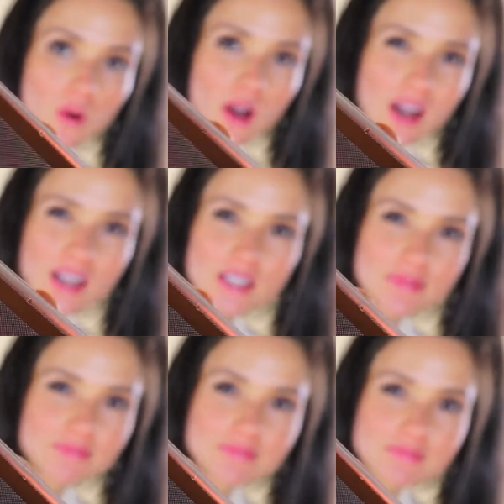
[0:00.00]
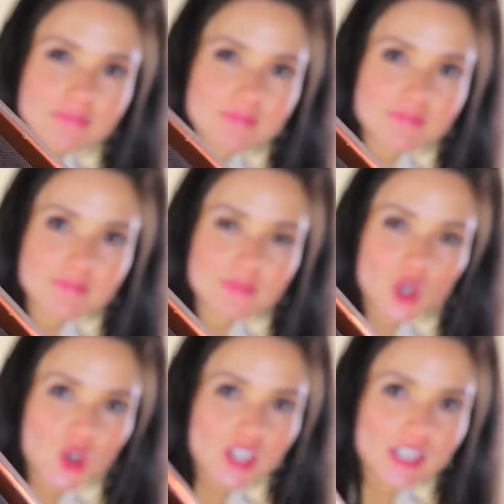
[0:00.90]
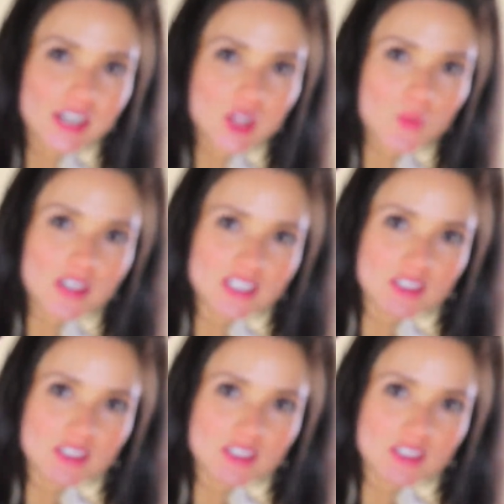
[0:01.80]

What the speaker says: hurt in any ways.